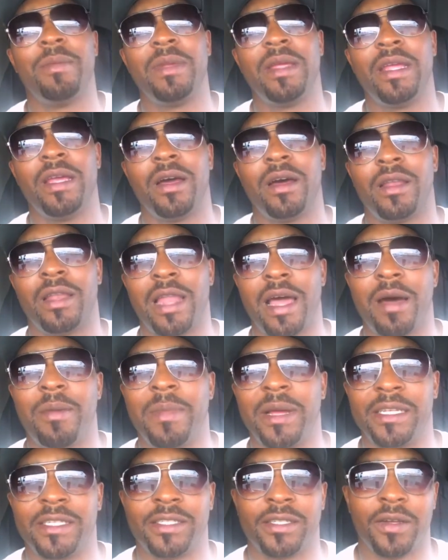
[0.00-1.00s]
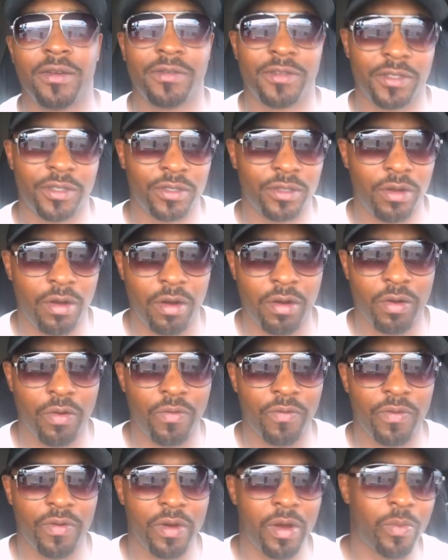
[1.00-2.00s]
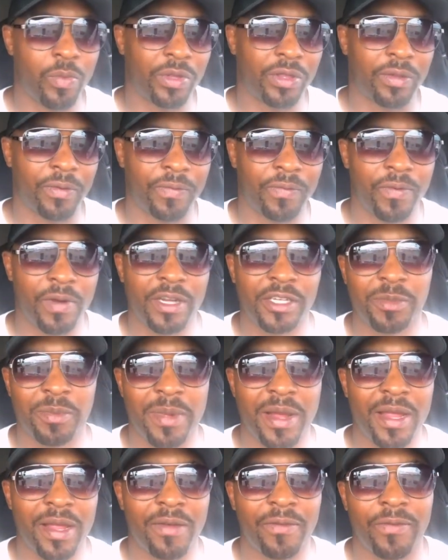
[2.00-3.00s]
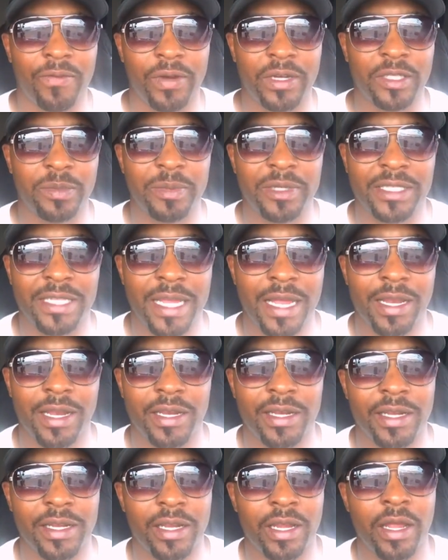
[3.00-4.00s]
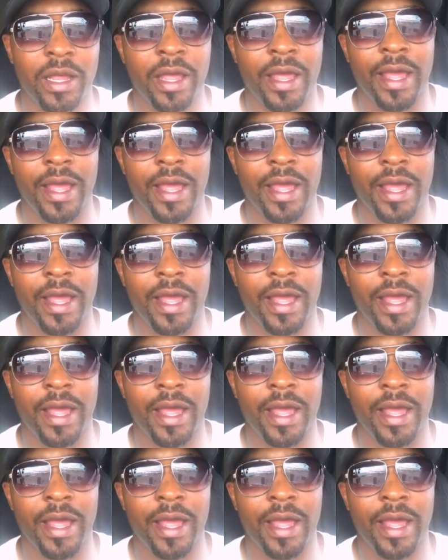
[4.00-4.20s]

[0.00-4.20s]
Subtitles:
allow myself to start over with a fresh mind, fresh mentality